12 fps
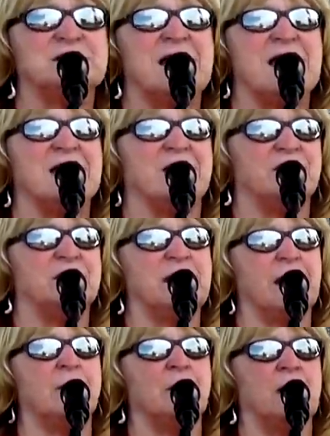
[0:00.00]
take the
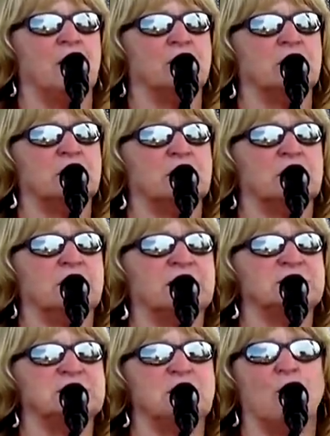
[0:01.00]
damage
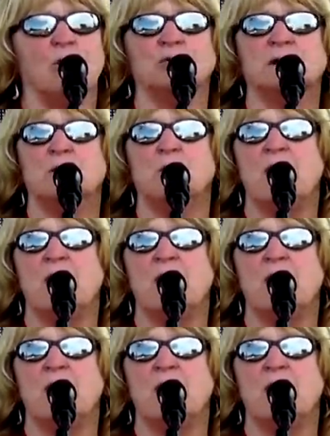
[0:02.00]
that's the only